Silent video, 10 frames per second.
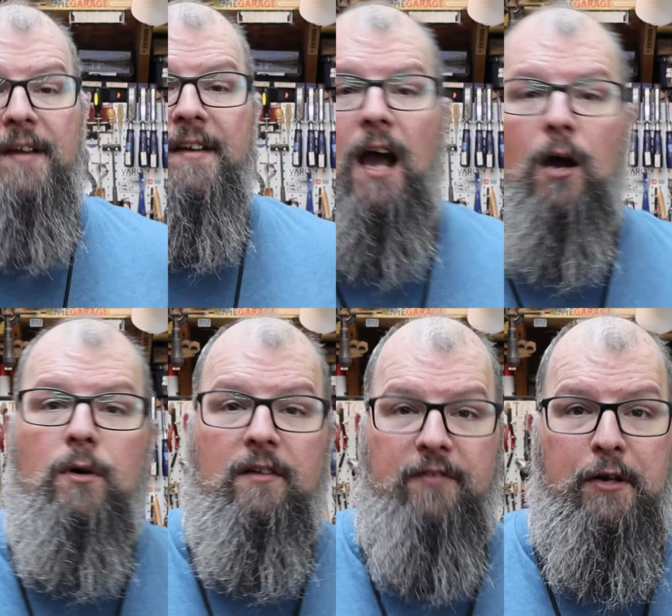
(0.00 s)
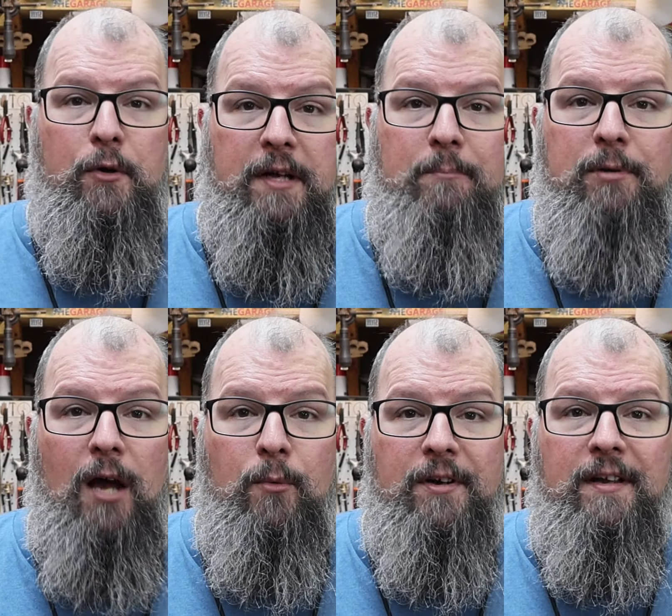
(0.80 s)
Right now, if I go to get
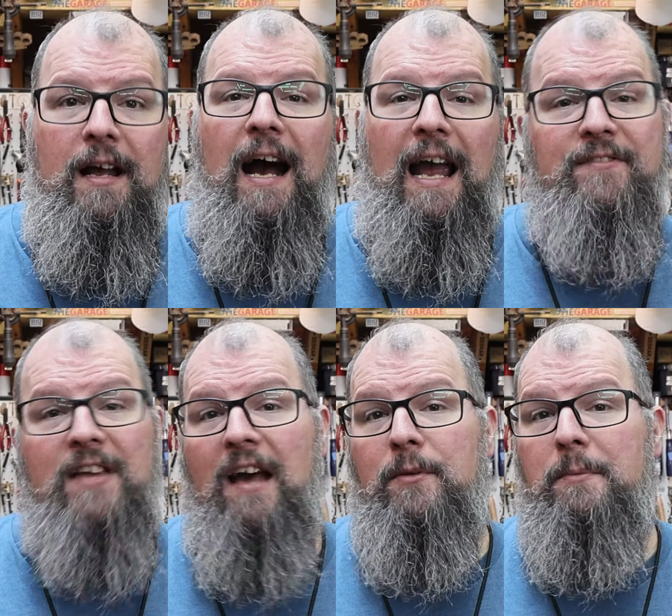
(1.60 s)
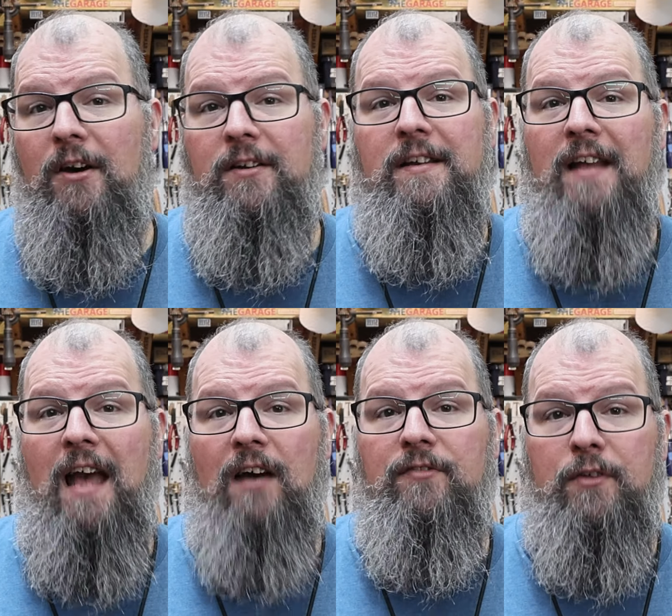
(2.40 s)
plywood, I have to have them cut it in
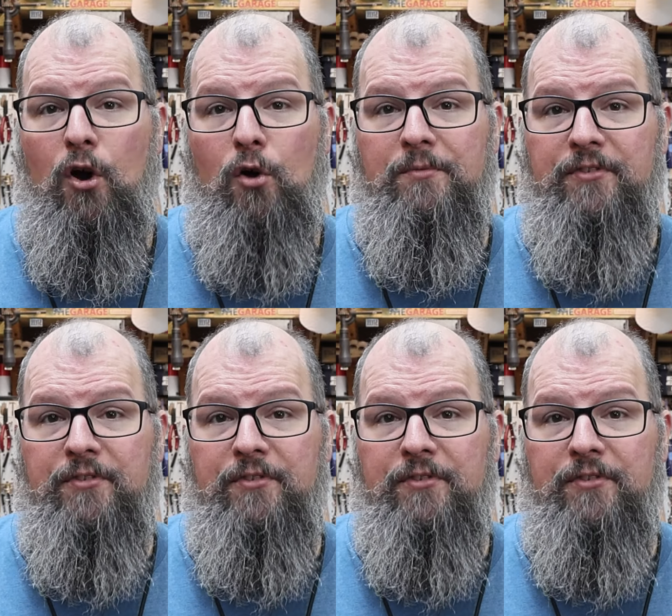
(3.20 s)
half at the home